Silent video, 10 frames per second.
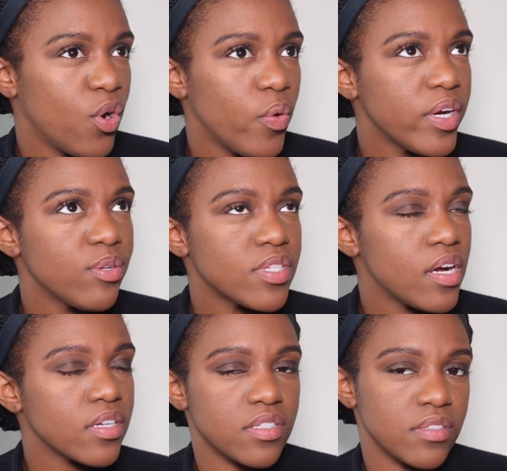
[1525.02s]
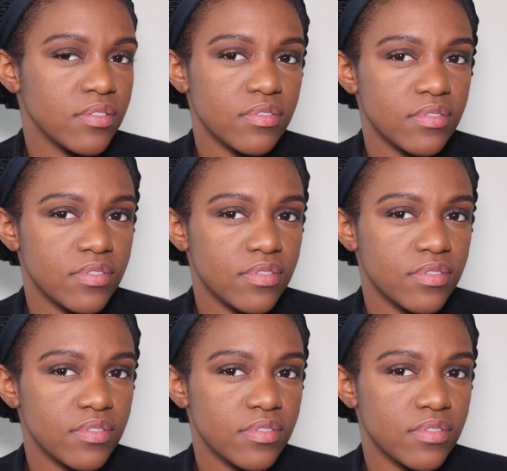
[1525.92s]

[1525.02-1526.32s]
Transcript: Who are you talking to?